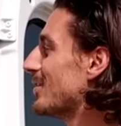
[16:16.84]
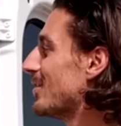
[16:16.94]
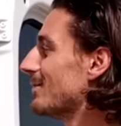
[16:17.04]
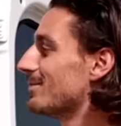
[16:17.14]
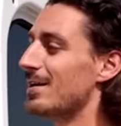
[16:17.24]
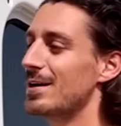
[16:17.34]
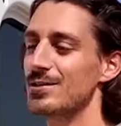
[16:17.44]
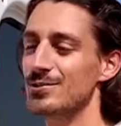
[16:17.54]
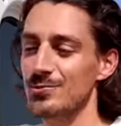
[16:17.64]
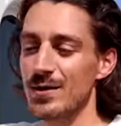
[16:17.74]
enough
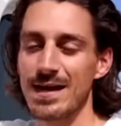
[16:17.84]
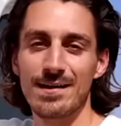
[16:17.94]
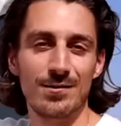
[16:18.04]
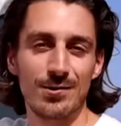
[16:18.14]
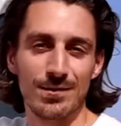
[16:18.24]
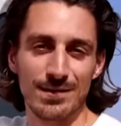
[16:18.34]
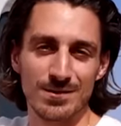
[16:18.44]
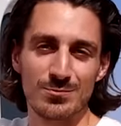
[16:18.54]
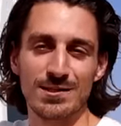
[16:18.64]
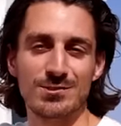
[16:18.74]
to handle the
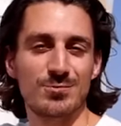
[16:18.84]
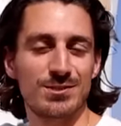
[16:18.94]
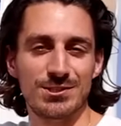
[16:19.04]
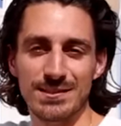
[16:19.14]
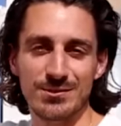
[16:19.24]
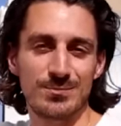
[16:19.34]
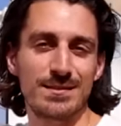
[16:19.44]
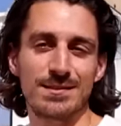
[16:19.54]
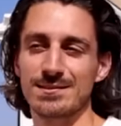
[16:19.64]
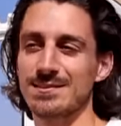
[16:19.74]
Nespresso machine, the
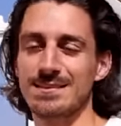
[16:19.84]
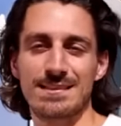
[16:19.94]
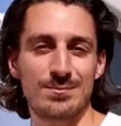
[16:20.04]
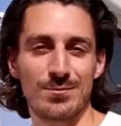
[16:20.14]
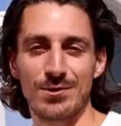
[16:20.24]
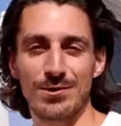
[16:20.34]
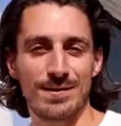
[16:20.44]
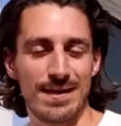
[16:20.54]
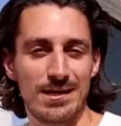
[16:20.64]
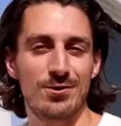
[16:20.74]
milk steamer,
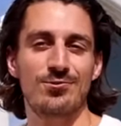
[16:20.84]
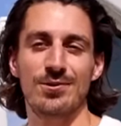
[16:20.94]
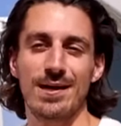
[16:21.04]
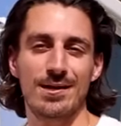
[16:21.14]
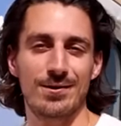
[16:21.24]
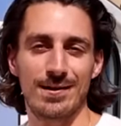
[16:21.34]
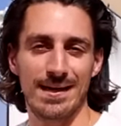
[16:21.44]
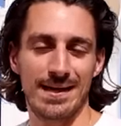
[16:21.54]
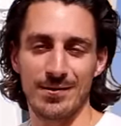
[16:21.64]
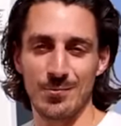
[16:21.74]
the hairdryer,
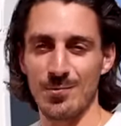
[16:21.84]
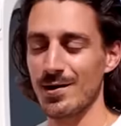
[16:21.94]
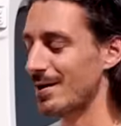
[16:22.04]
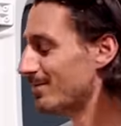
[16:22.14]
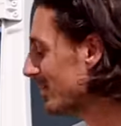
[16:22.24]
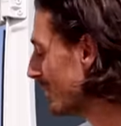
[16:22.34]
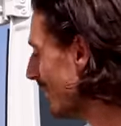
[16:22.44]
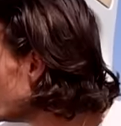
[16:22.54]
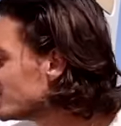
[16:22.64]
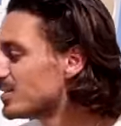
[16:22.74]
and whatever.
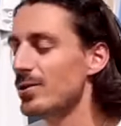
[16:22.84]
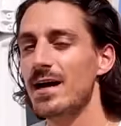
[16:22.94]
Also